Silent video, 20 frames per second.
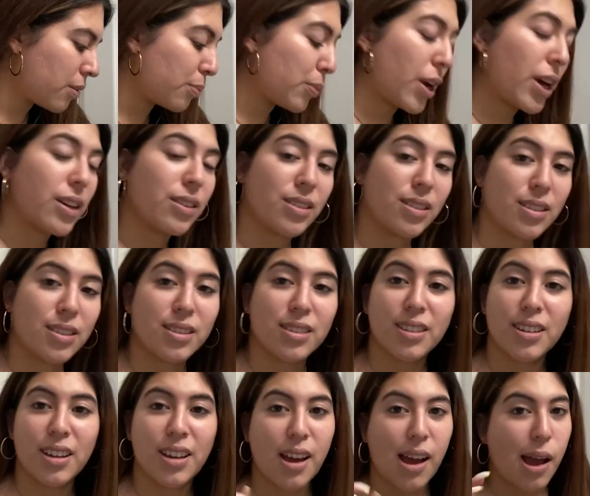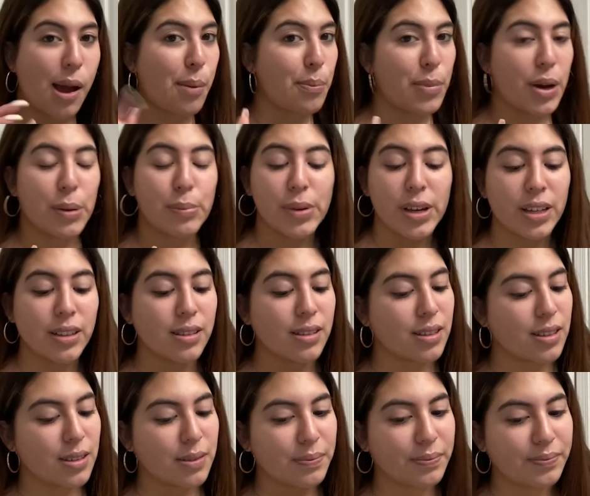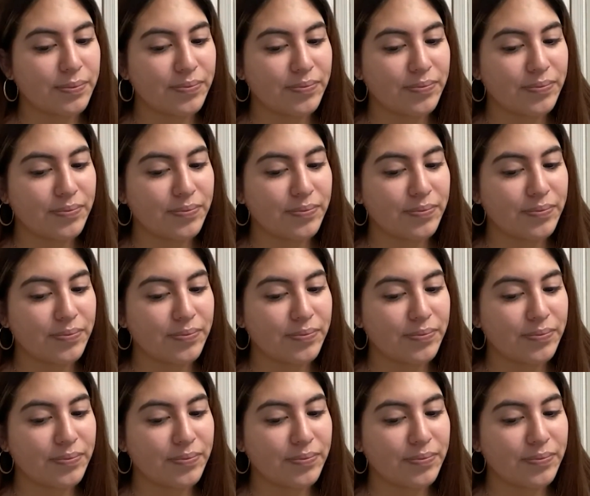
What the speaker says: Pets. My pets.